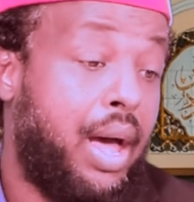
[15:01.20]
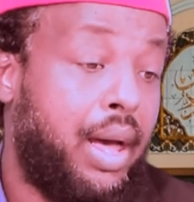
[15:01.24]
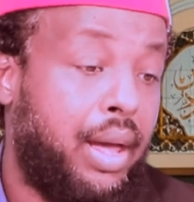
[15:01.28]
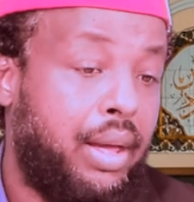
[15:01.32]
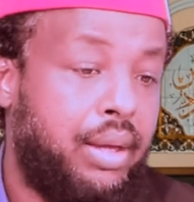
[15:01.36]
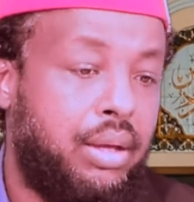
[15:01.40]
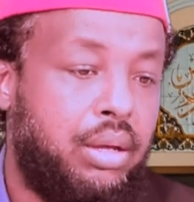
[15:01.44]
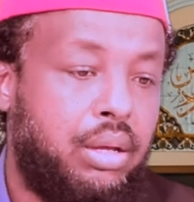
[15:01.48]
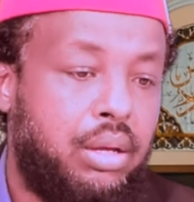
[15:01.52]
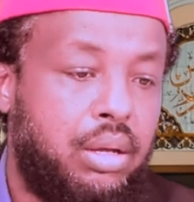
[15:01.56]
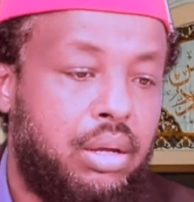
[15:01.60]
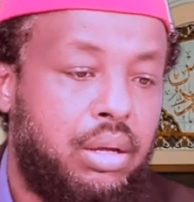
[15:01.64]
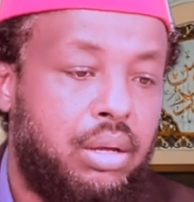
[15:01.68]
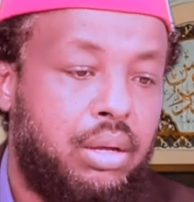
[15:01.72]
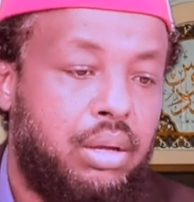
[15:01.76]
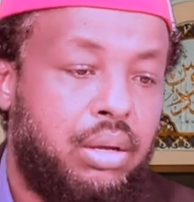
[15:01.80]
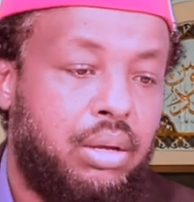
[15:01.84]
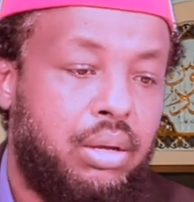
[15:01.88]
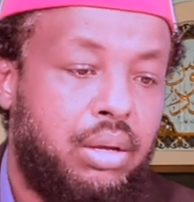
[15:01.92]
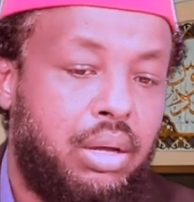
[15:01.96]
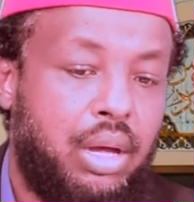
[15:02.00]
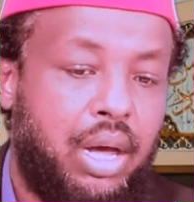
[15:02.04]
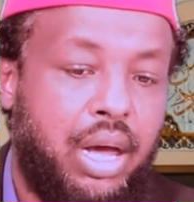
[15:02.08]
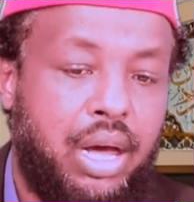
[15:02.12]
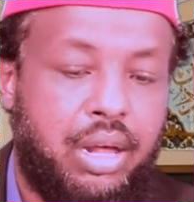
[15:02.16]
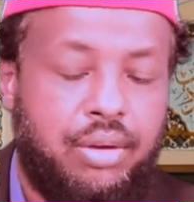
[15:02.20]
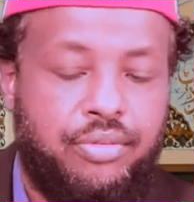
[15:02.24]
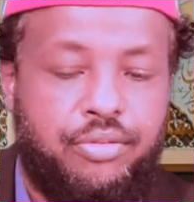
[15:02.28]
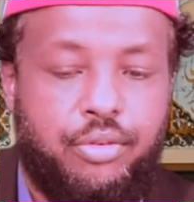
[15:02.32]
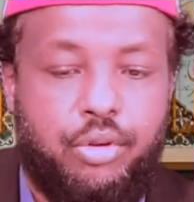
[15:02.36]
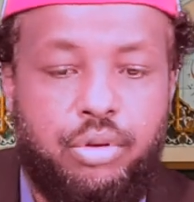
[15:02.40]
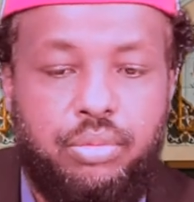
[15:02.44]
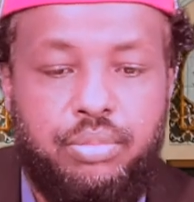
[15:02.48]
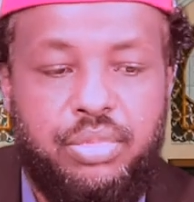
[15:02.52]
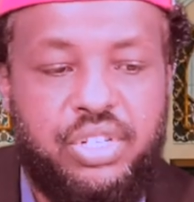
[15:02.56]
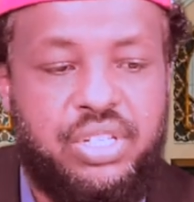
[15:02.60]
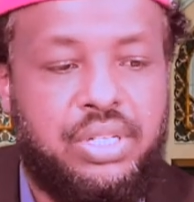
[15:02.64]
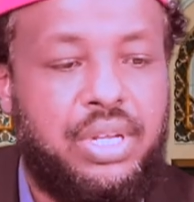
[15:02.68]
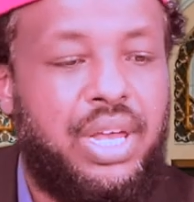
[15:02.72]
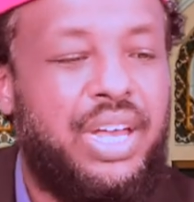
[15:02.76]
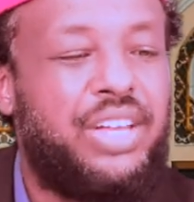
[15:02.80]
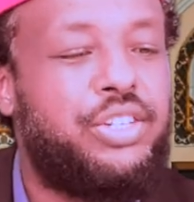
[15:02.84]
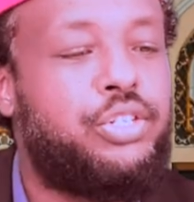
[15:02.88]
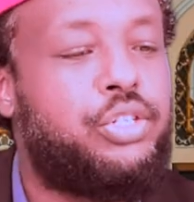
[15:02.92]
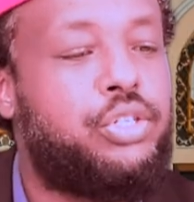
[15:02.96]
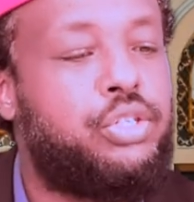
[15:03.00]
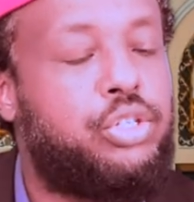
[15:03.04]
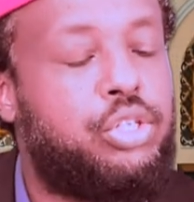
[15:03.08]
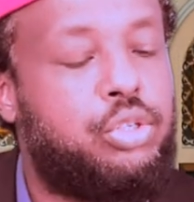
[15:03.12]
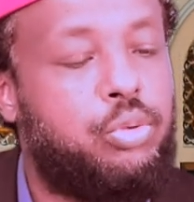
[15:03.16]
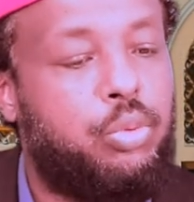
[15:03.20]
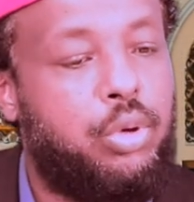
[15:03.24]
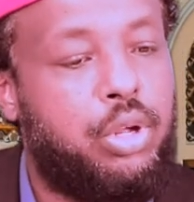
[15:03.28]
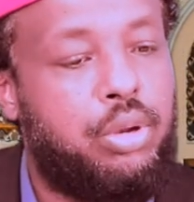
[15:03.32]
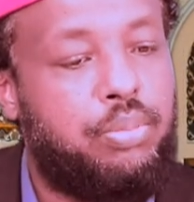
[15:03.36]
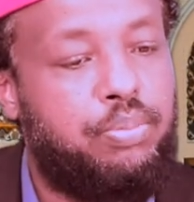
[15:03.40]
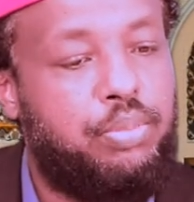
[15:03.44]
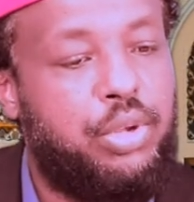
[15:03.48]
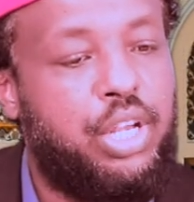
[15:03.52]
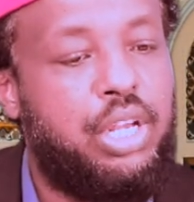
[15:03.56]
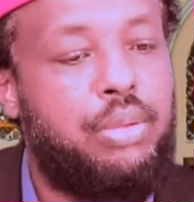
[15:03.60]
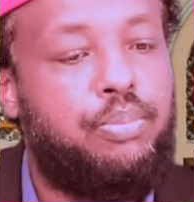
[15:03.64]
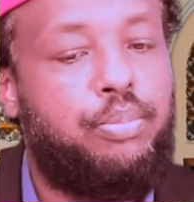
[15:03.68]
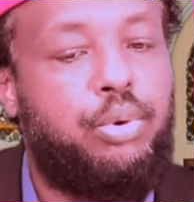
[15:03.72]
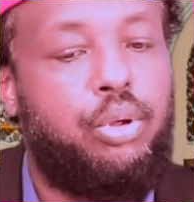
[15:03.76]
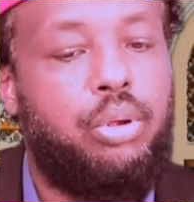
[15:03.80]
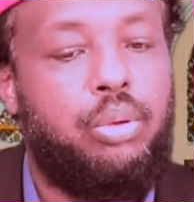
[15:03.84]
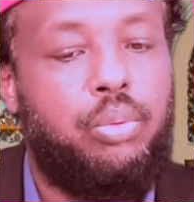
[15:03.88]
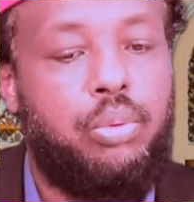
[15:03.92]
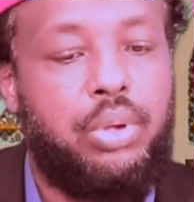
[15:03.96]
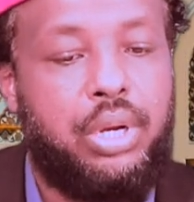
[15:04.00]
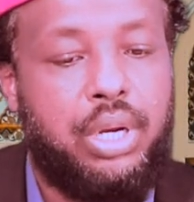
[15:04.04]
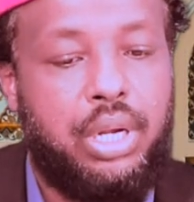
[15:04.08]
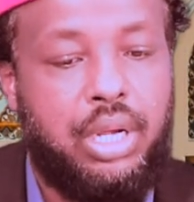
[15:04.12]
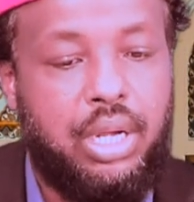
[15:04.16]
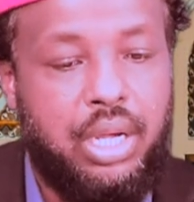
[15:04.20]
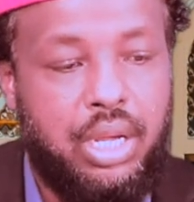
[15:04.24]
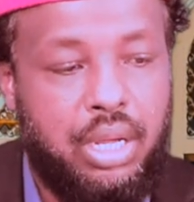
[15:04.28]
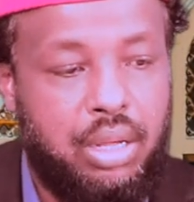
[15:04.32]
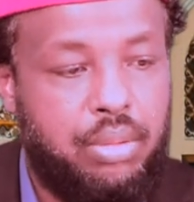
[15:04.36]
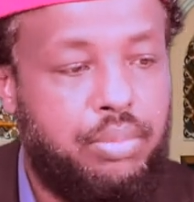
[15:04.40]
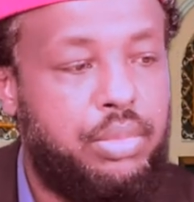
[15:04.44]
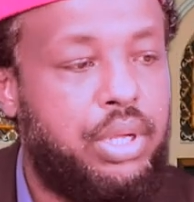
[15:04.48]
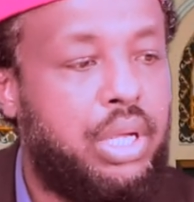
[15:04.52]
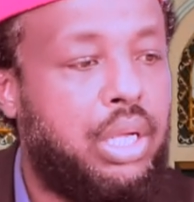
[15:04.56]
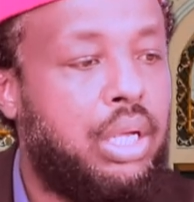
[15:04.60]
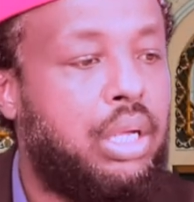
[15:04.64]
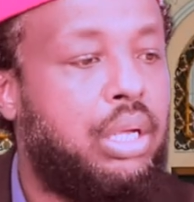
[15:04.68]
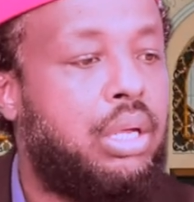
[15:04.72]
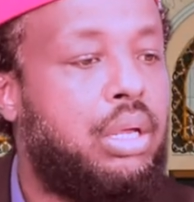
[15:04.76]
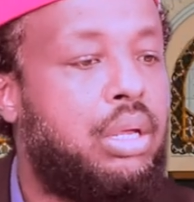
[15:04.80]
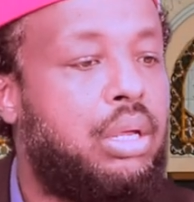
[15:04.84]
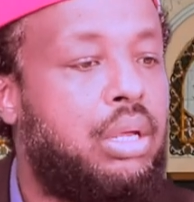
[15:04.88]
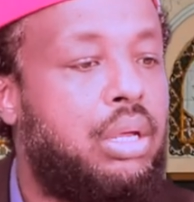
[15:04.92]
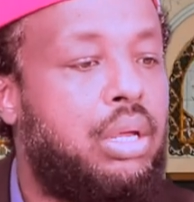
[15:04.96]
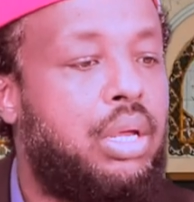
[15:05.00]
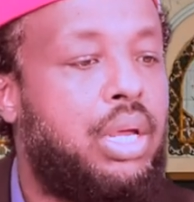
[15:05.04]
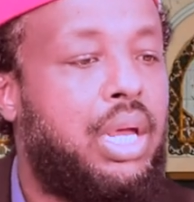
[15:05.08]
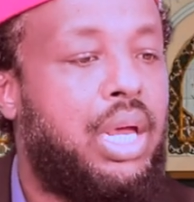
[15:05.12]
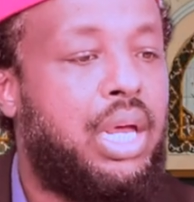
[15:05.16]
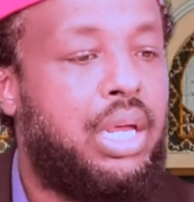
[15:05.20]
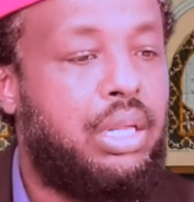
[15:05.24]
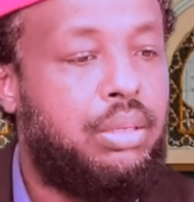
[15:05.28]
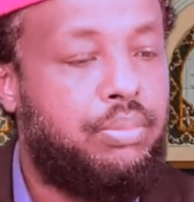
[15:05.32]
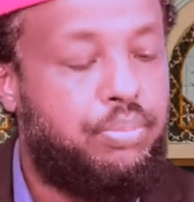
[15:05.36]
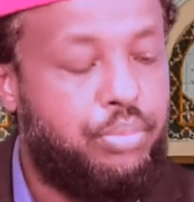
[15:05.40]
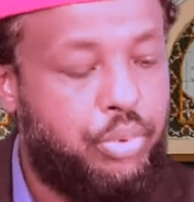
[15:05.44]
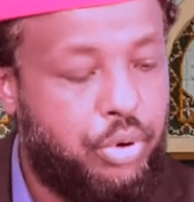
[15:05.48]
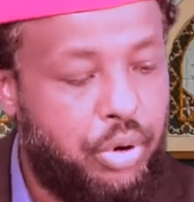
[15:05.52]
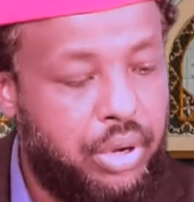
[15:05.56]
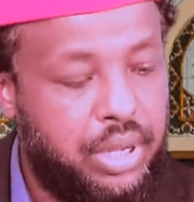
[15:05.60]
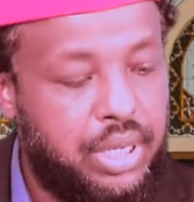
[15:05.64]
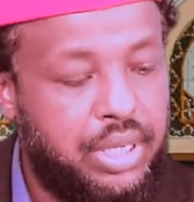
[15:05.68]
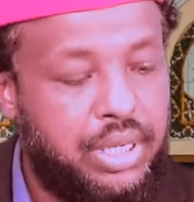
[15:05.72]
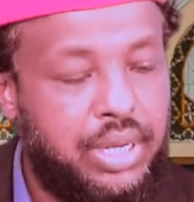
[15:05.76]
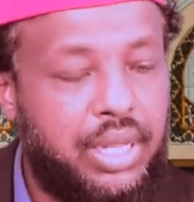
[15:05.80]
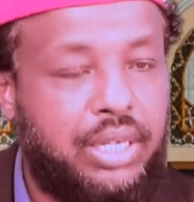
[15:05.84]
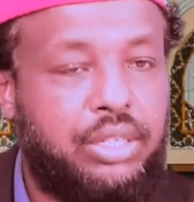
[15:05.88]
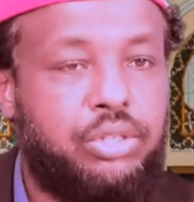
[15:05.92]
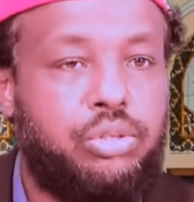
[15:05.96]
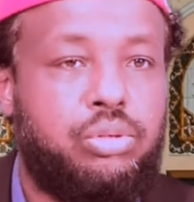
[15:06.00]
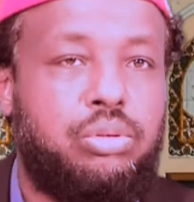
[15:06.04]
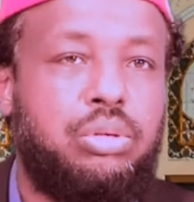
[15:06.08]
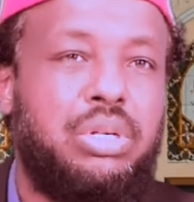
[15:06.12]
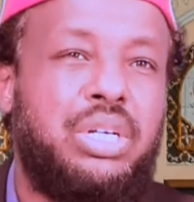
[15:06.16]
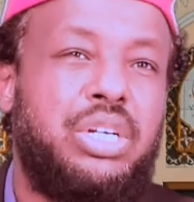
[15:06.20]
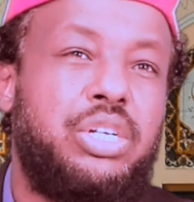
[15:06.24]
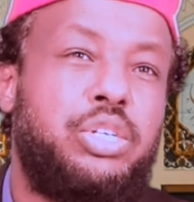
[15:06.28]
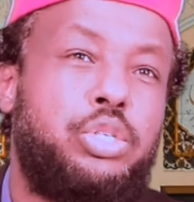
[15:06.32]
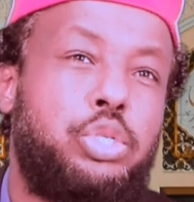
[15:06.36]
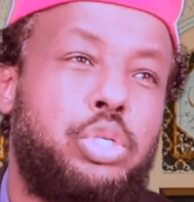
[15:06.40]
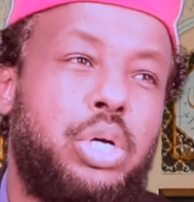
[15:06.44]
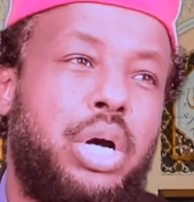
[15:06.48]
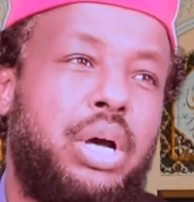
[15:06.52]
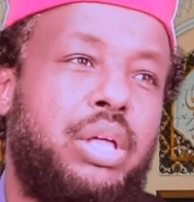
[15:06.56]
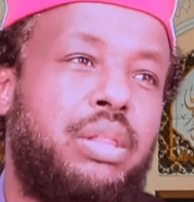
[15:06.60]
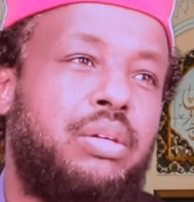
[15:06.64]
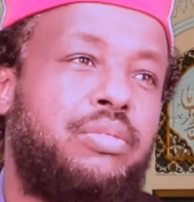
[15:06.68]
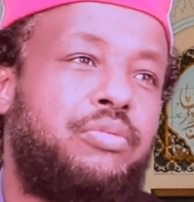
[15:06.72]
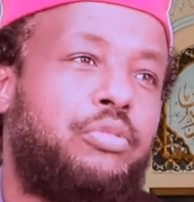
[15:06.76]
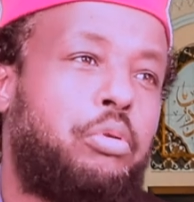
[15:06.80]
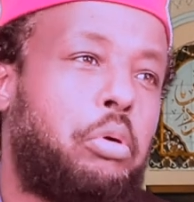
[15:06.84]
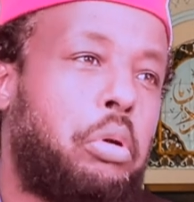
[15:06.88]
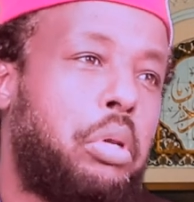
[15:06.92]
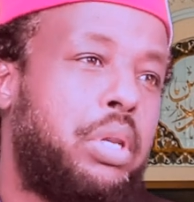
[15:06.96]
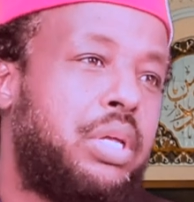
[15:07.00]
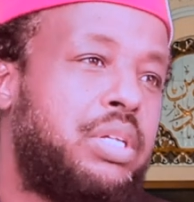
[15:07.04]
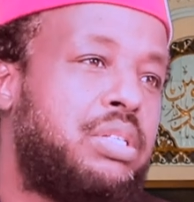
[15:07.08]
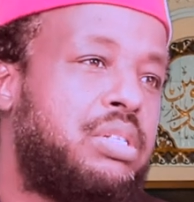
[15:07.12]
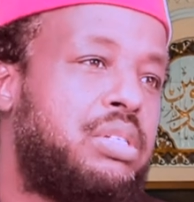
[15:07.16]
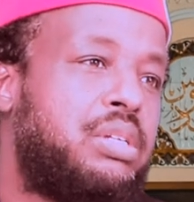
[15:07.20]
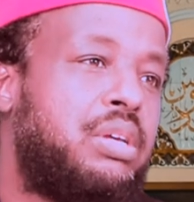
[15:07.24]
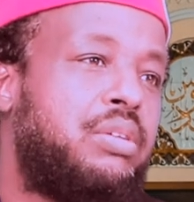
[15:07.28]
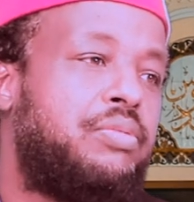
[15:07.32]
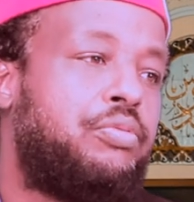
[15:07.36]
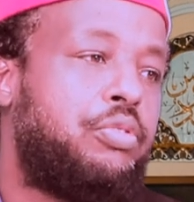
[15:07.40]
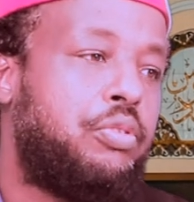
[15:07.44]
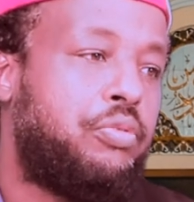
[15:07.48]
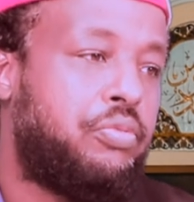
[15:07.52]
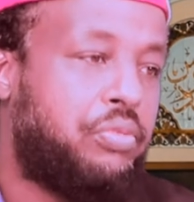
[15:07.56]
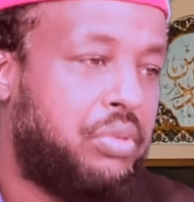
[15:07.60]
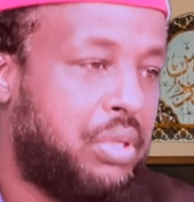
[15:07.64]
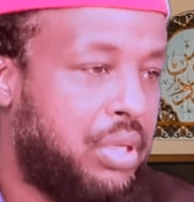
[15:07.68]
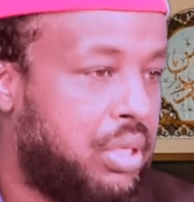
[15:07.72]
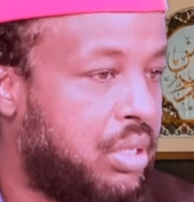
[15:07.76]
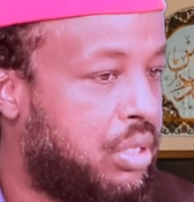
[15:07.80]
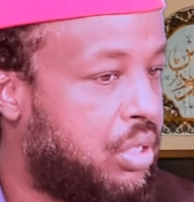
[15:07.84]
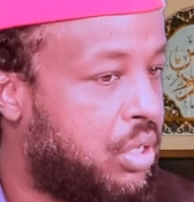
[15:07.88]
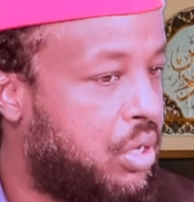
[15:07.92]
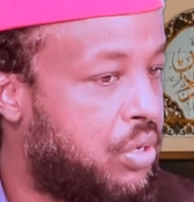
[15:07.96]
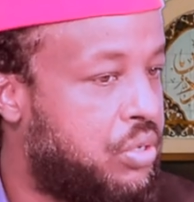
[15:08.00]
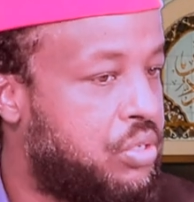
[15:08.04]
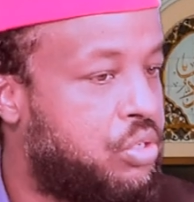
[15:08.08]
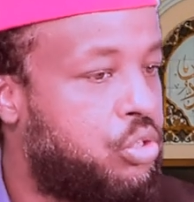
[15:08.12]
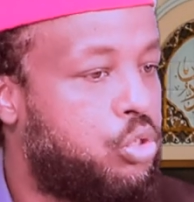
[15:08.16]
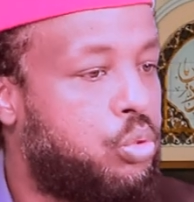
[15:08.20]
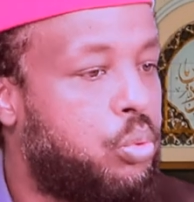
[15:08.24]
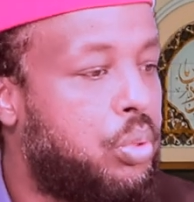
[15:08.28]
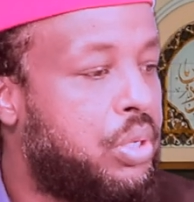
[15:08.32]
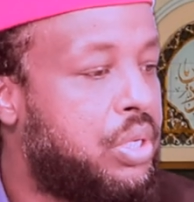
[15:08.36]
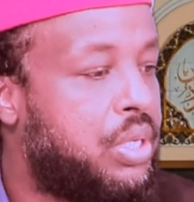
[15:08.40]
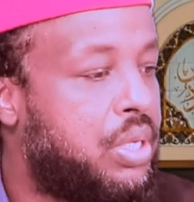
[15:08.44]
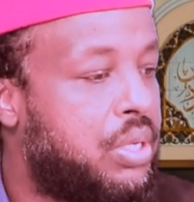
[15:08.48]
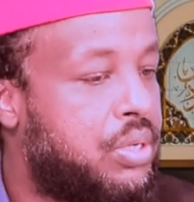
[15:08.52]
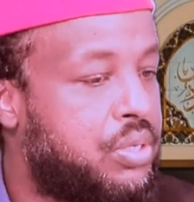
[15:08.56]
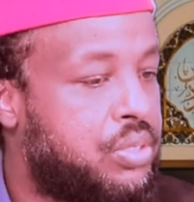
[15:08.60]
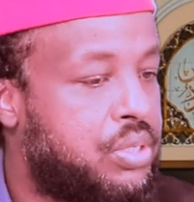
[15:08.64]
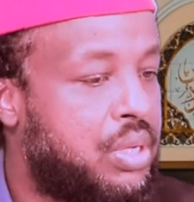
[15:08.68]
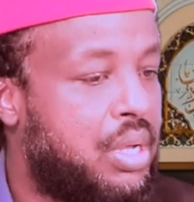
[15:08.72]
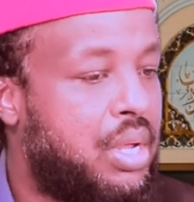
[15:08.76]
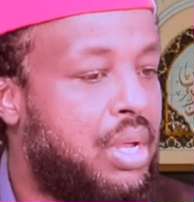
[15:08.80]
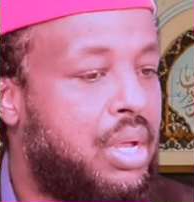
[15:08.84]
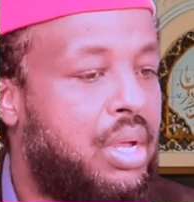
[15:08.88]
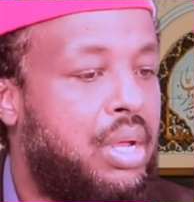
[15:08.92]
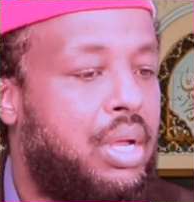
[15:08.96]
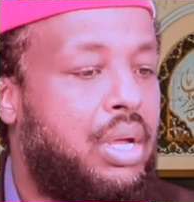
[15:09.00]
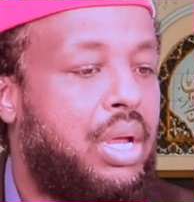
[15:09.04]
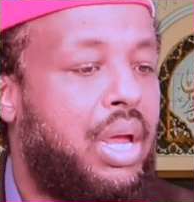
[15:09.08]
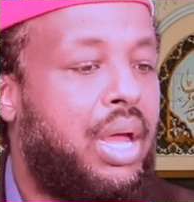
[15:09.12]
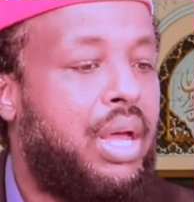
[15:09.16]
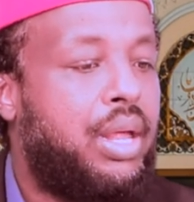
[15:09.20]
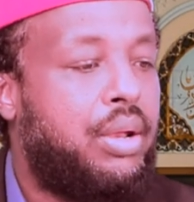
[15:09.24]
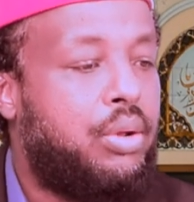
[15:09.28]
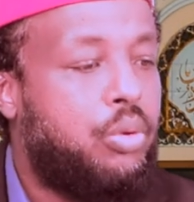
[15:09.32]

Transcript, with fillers: and I are from masajids where people were coming and praying next to each other for let's say 15 years, 20 years,